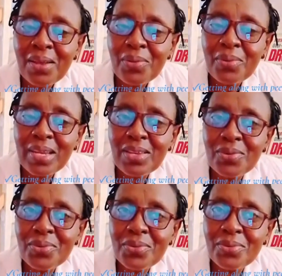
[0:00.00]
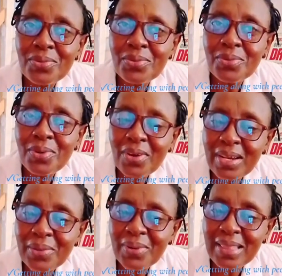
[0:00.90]
When you
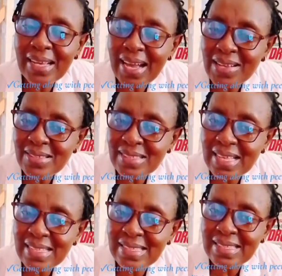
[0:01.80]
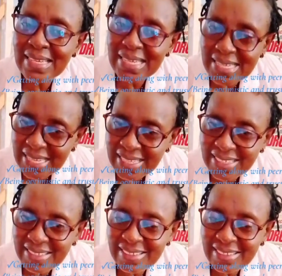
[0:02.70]
worry when the girl starts dating,